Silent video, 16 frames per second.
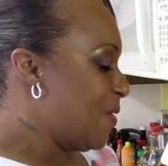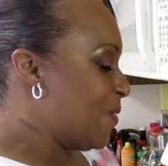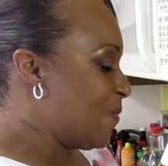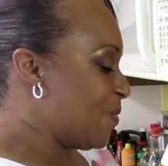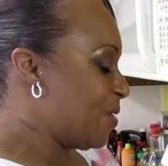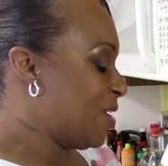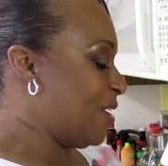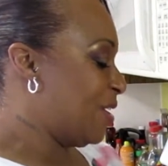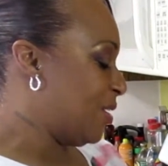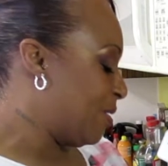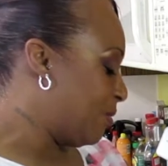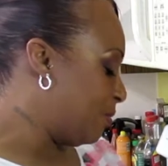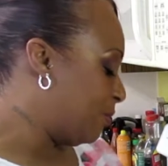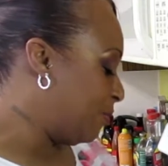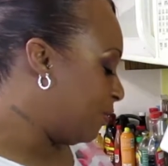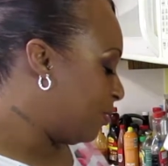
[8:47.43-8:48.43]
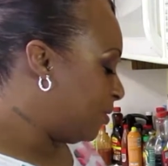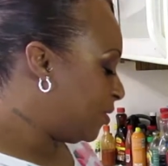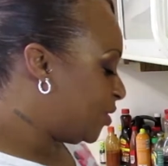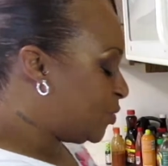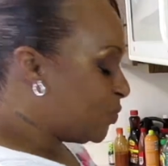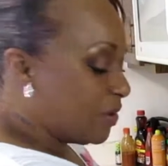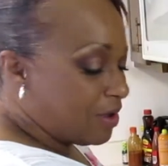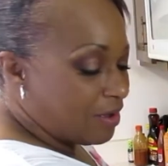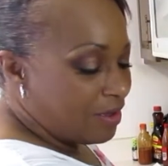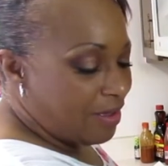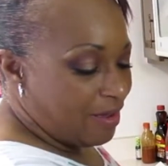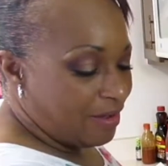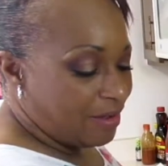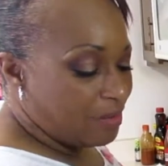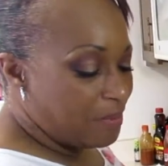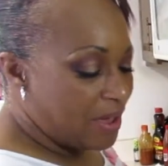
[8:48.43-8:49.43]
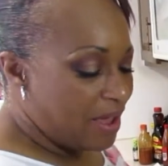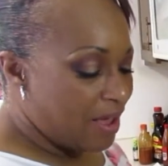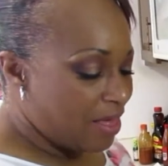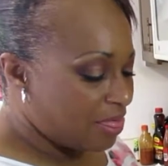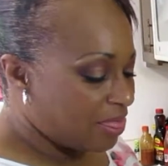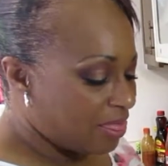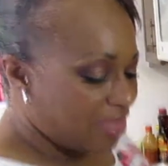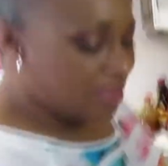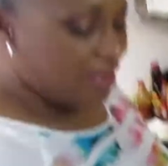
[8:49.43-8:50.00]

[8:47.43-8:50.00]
We're going to go to an egg bath.